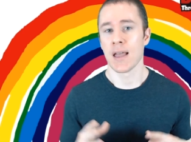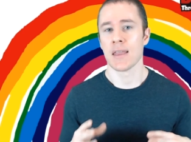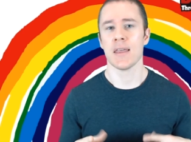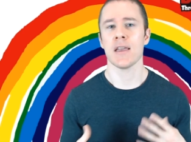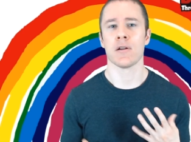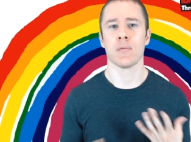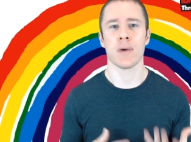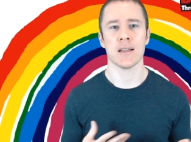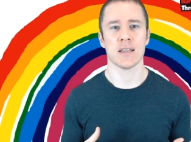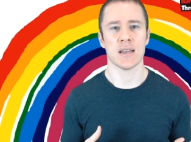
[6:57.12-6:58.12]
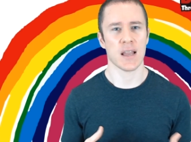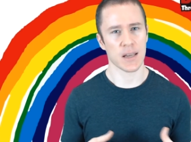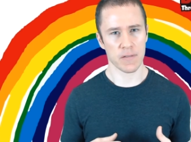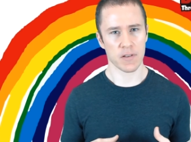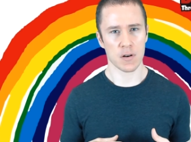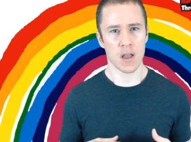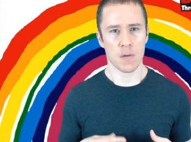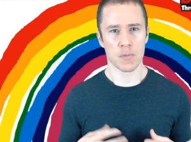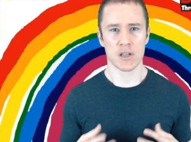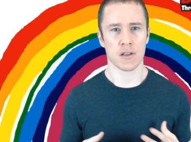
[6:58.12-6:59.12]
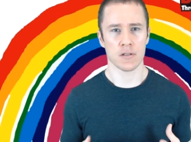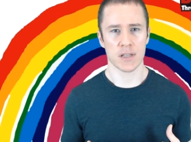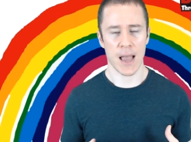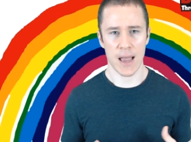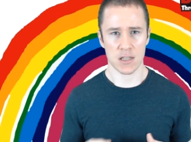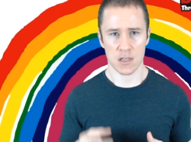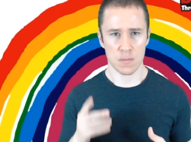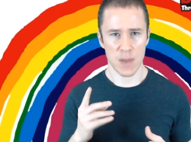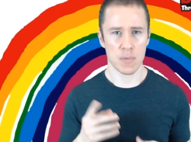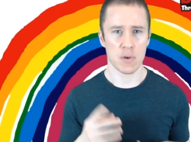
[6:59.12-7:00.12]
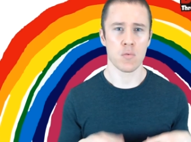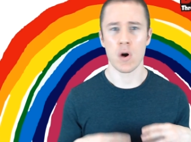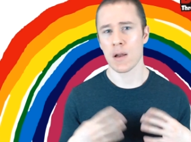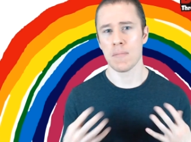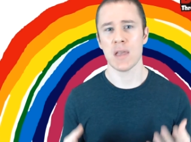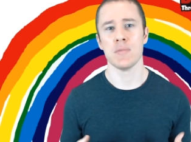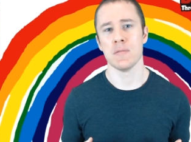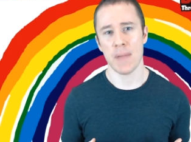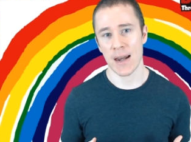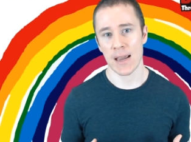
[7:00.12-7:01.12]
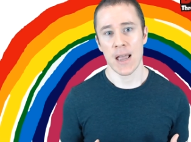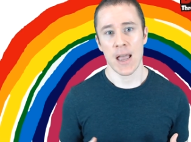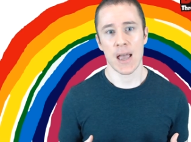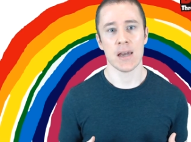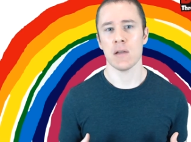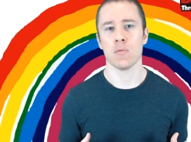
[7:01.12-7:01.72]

they can raise it and give it particular tasks, maybe one, maybe many, and it